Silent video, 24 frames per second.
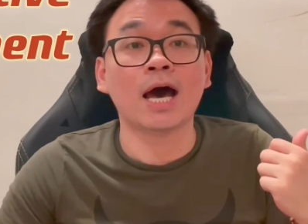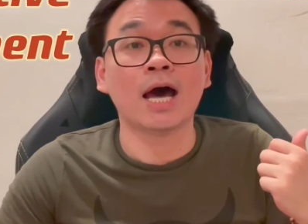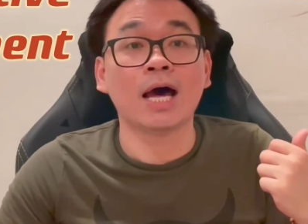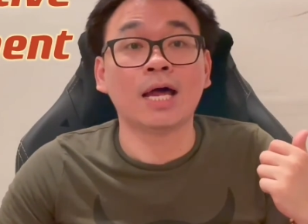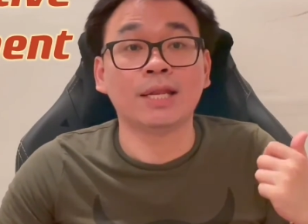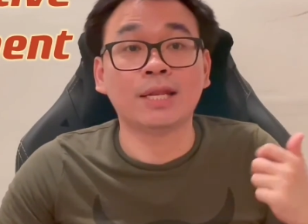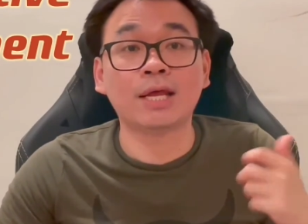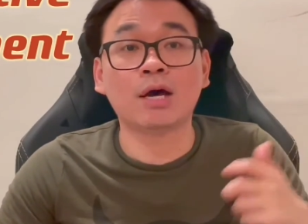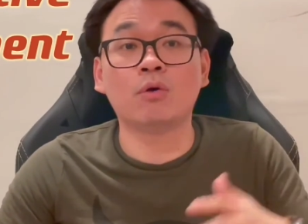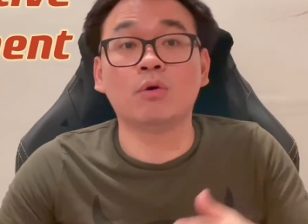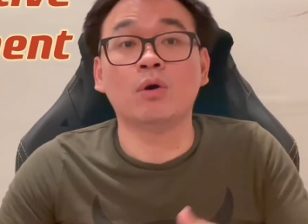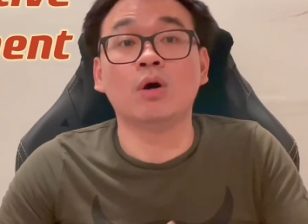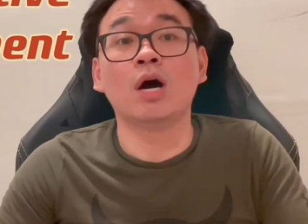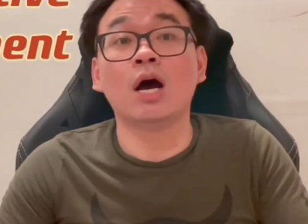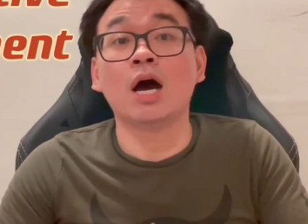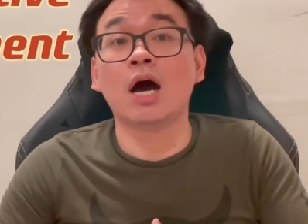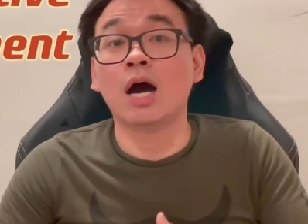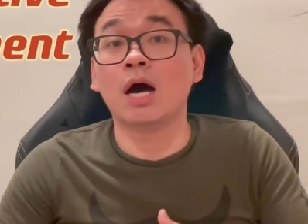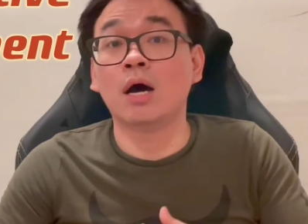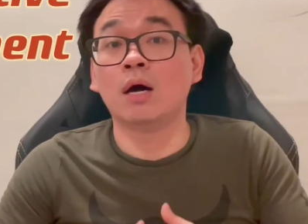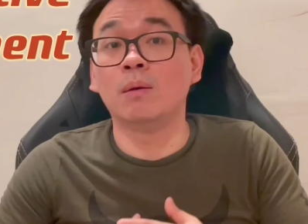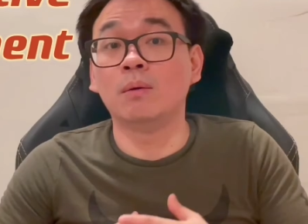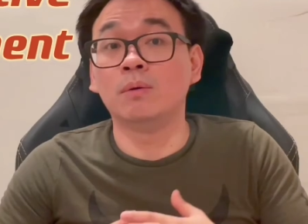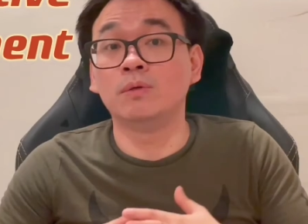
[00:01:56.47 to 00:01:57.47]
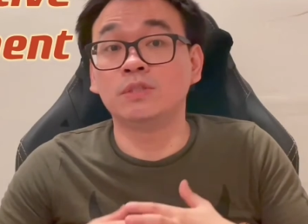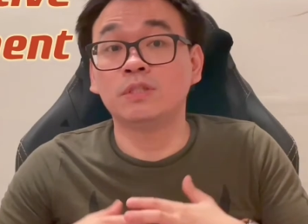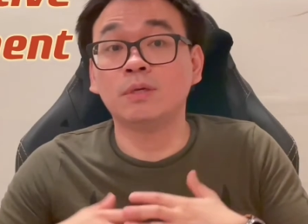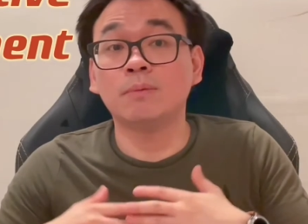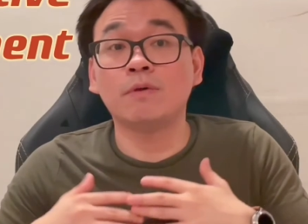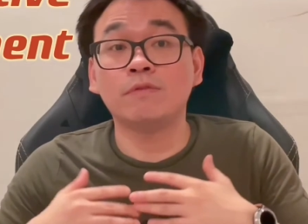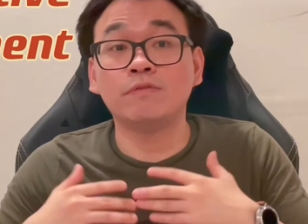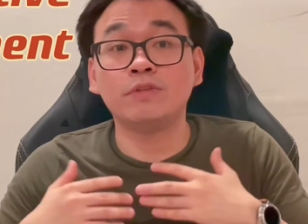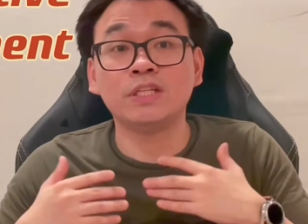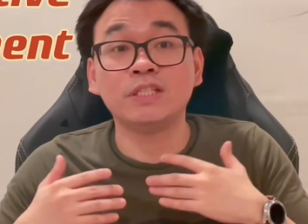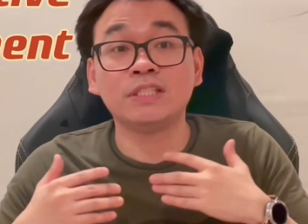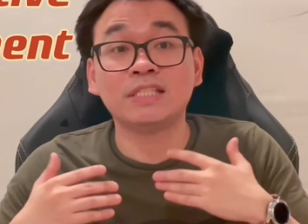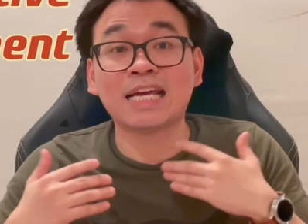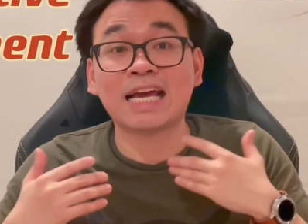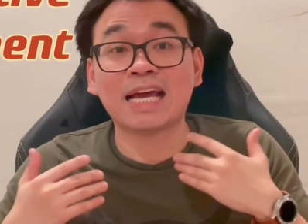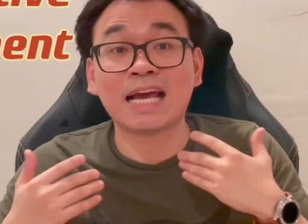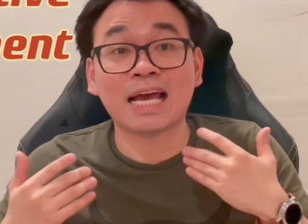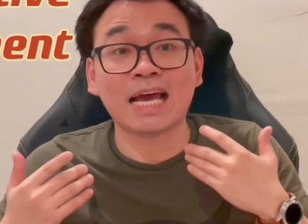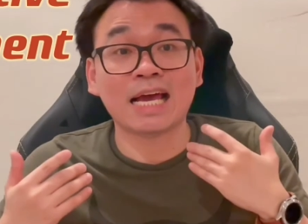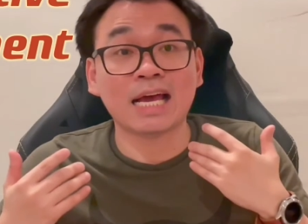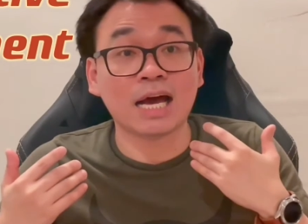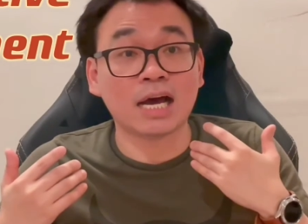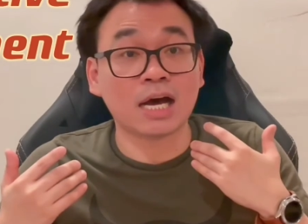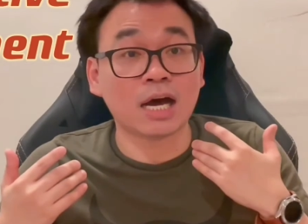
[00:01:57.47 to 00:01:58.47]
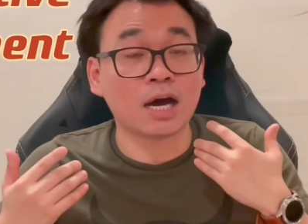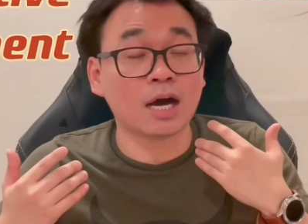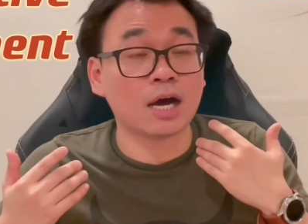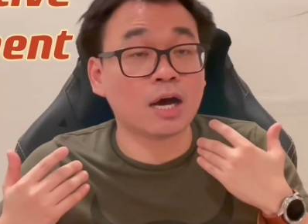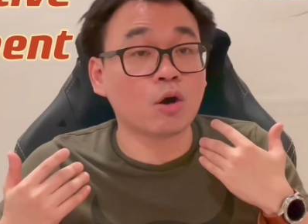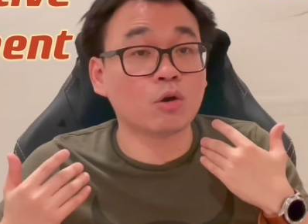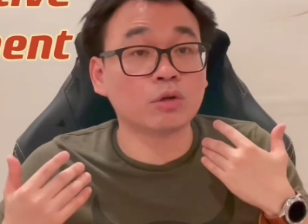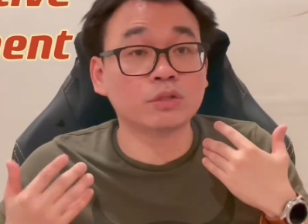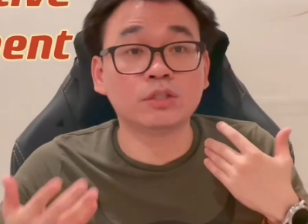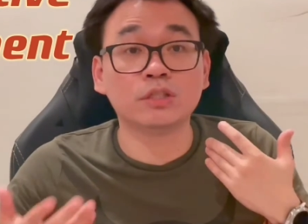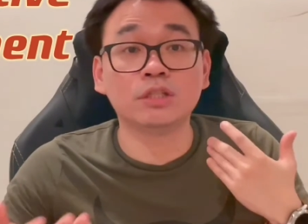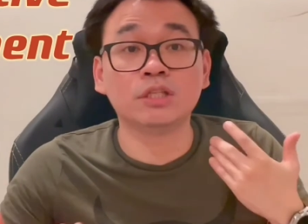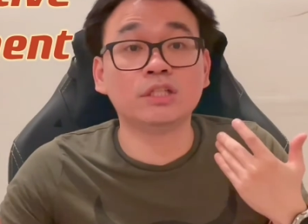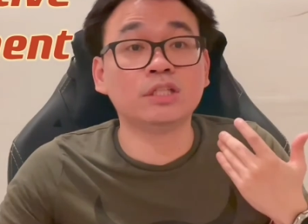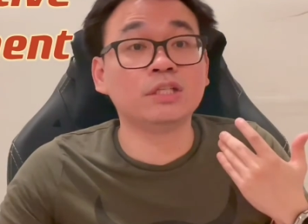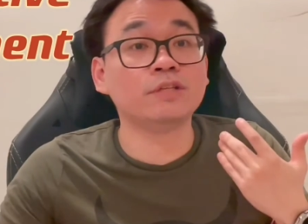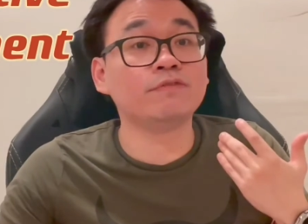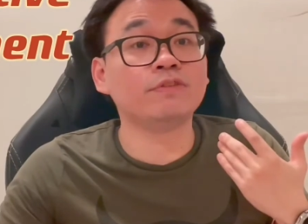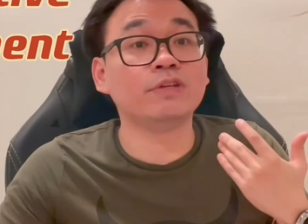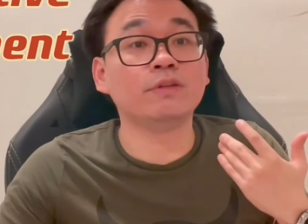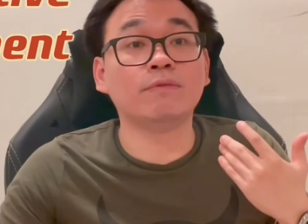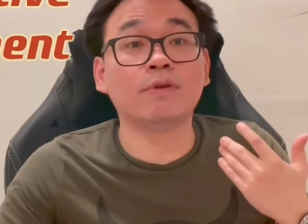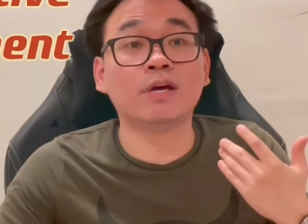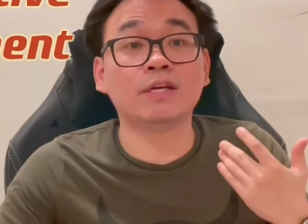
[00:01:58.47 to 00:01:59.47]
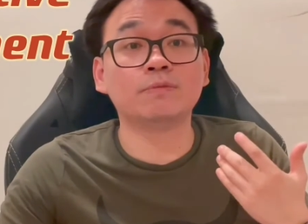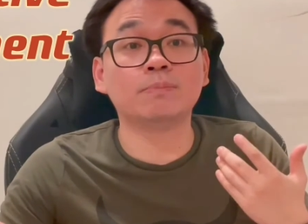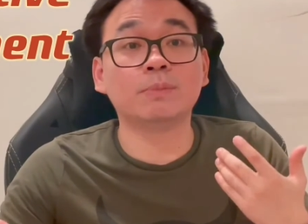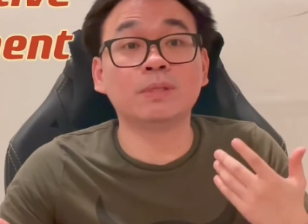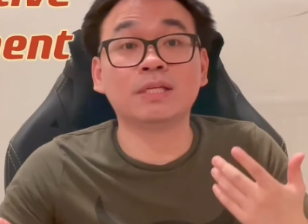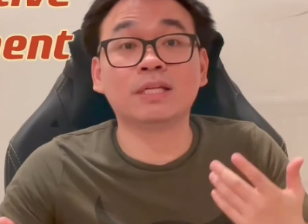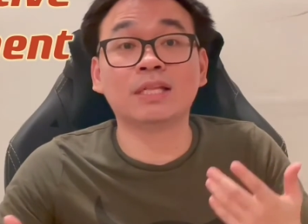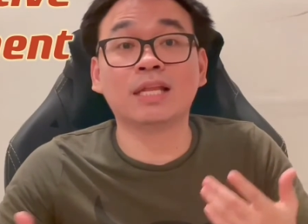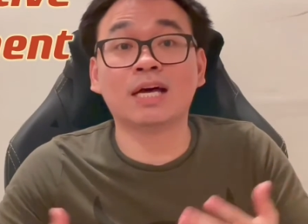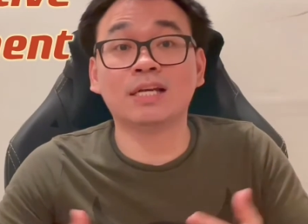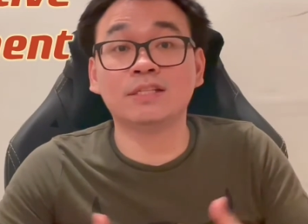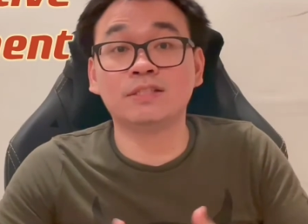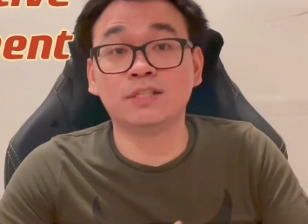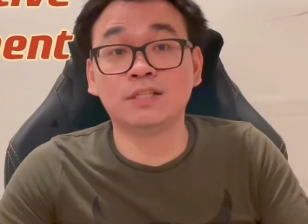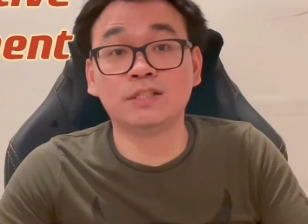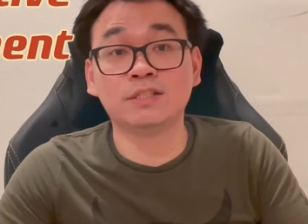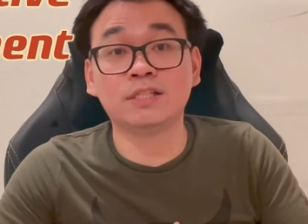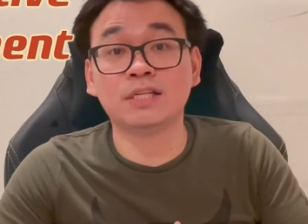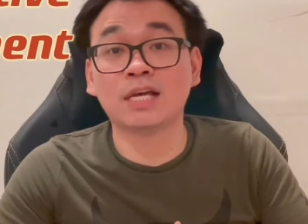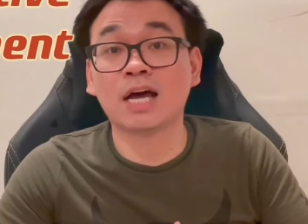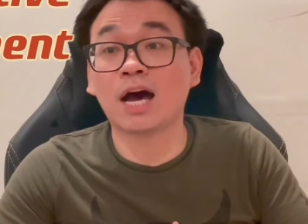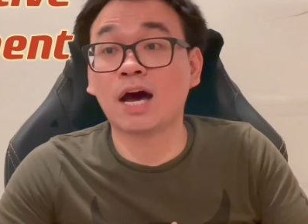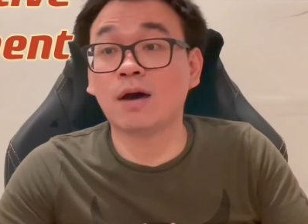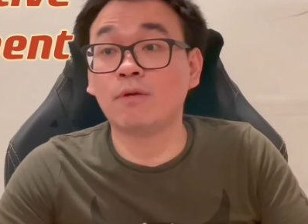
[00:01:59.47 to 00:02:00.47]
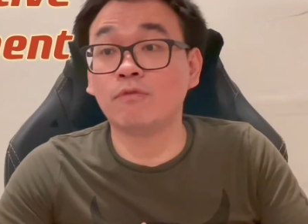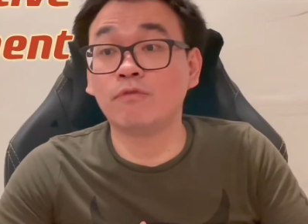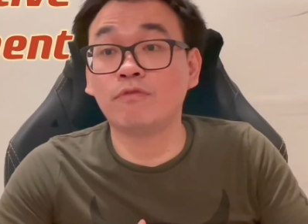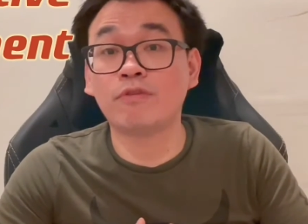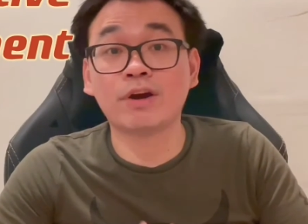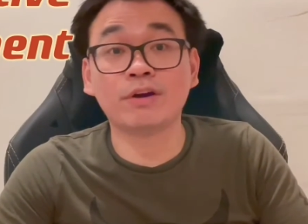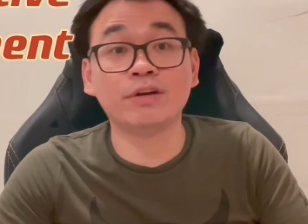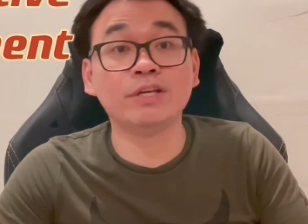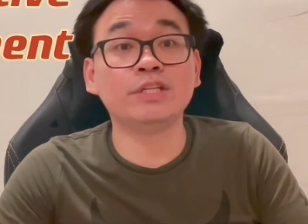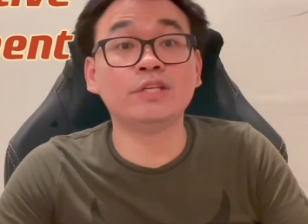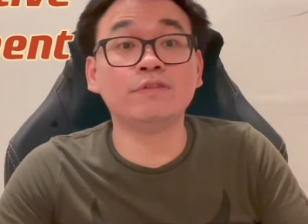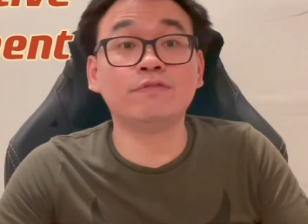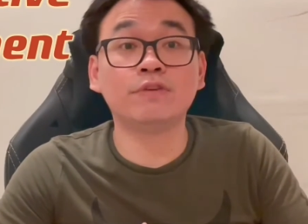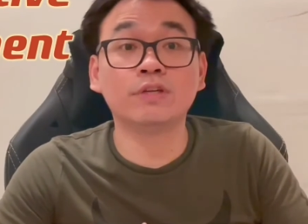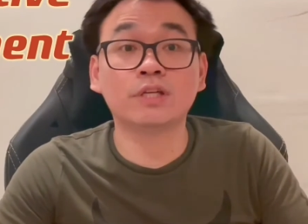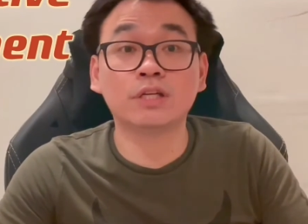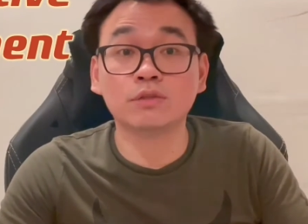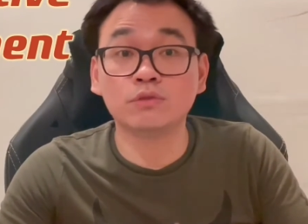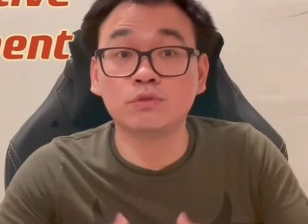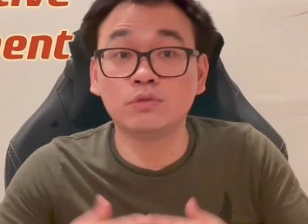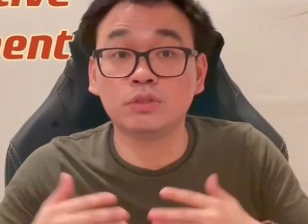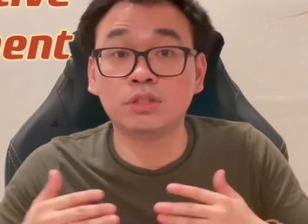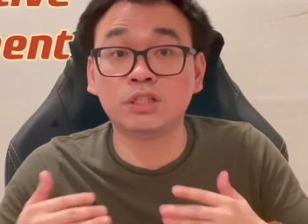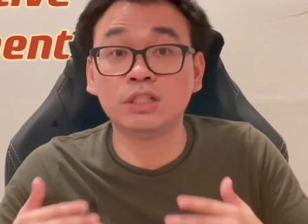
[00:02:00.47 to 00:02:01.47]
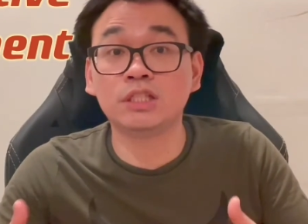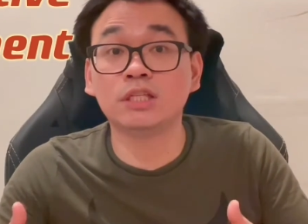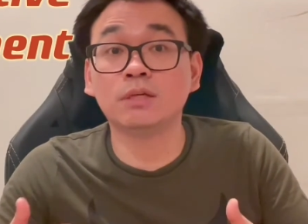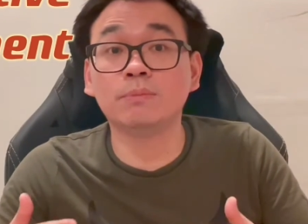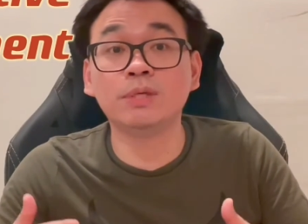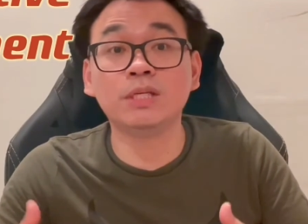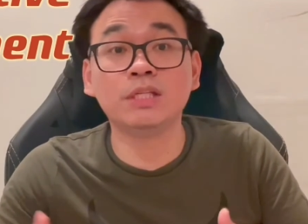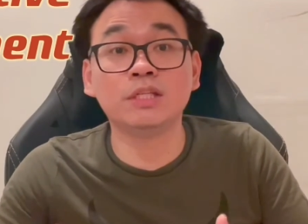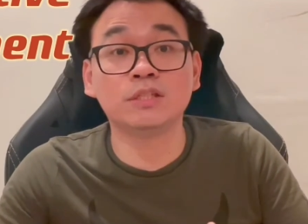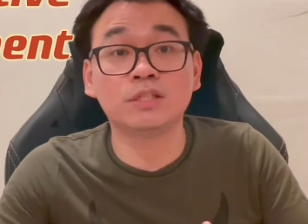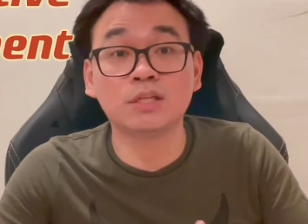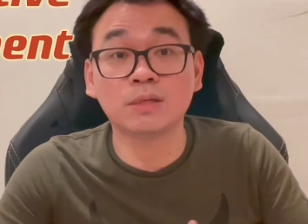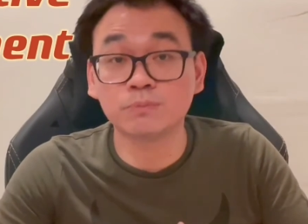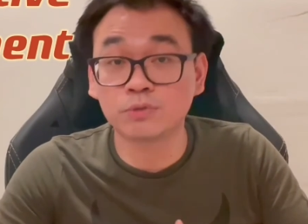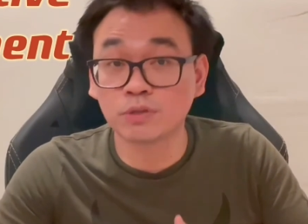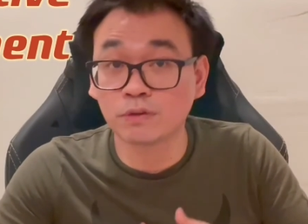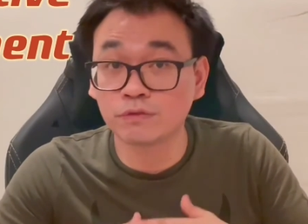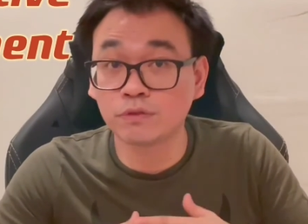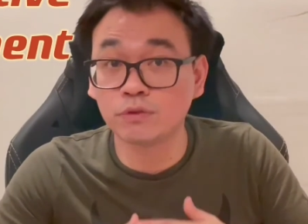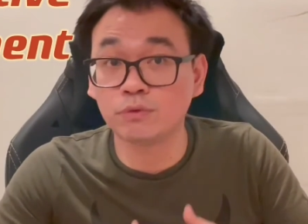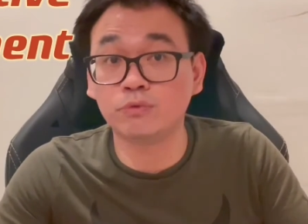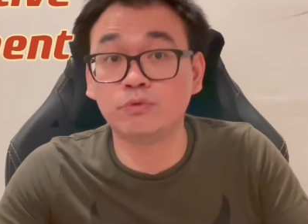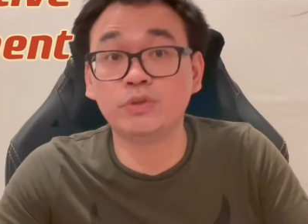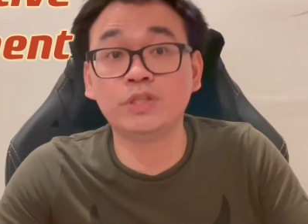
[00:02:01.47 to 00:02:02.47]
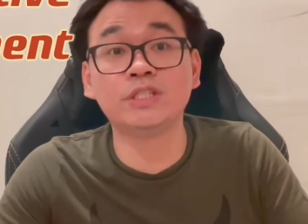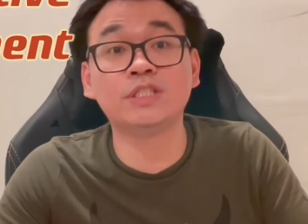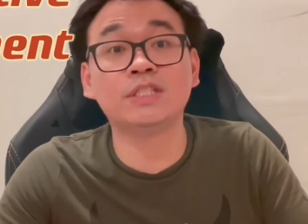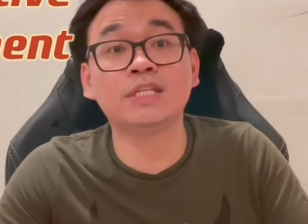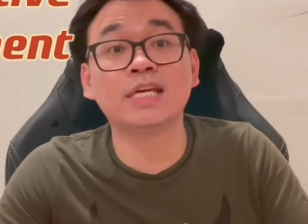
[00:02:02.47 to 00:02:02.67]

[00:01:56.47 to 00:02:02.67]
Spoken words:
Now, some of these alternative investment classes are very difficult to determine in terms of the risk,